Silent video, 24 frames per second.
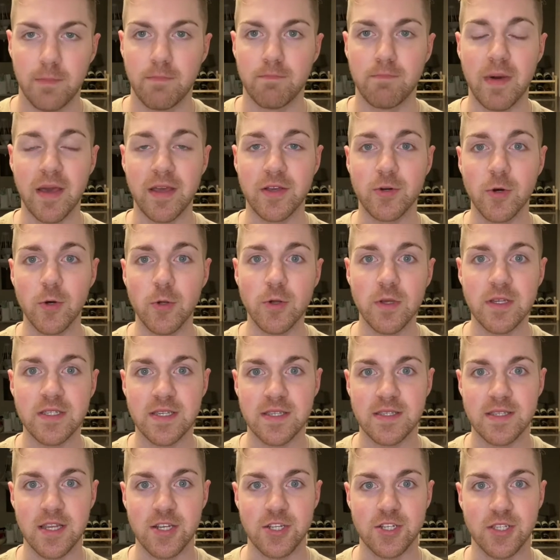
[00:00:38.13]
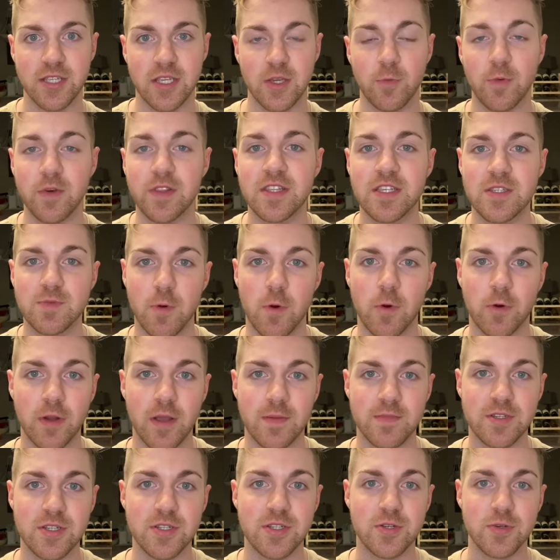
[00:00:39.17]
My goal is essentially with this
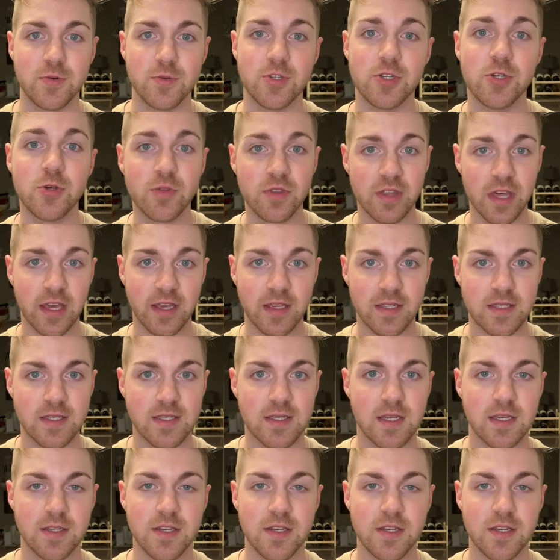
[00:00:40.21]
program to do two things.